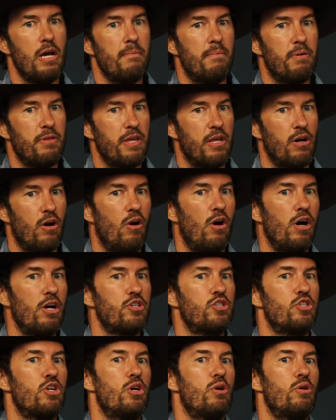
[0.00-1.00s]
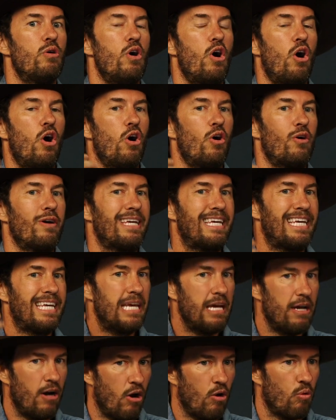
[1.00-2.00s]
but then also
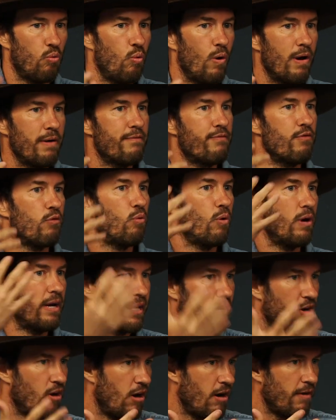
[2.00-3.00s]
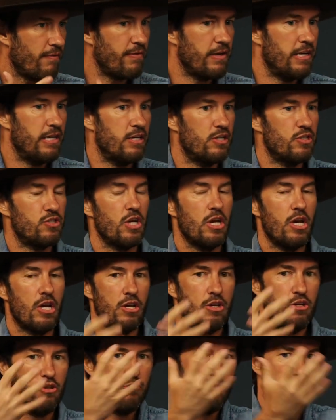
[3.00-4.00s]
our one-for-one in coffee is
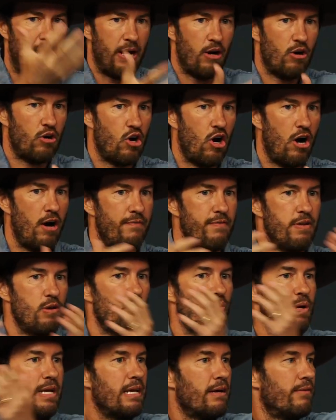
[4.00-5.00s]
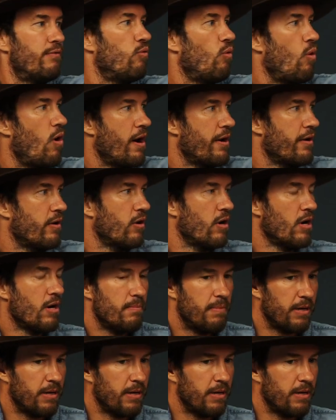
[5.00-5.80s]
you buy our coffee, we give water,